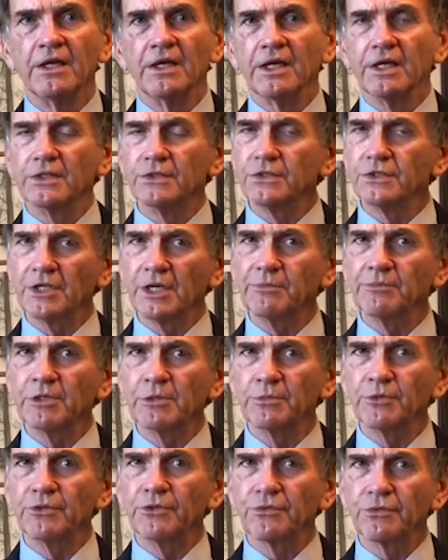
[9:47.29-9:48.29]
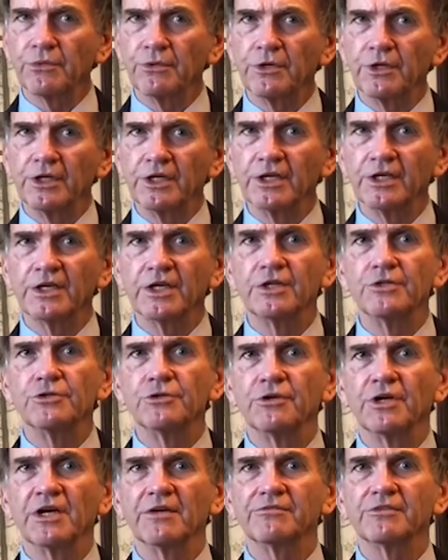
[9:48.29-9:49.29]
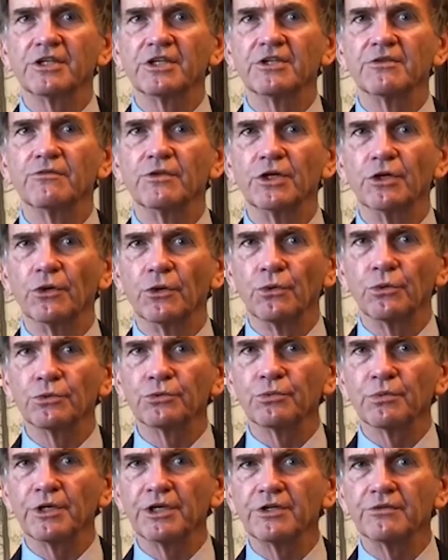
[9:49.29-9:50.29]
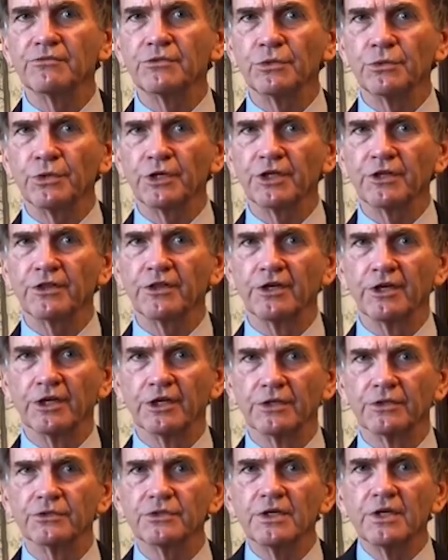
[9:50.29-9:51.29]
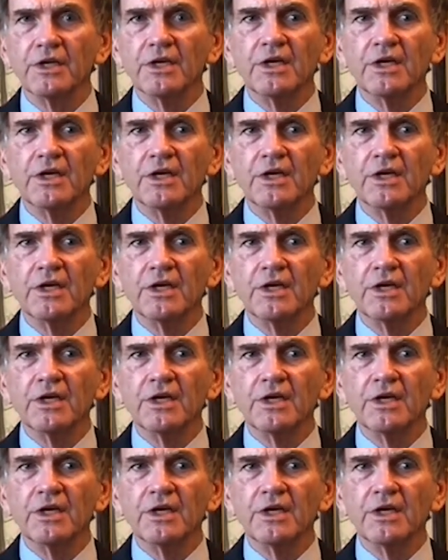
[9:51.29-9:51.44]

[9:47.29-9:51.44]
And step number three is you have to give the old way of doing things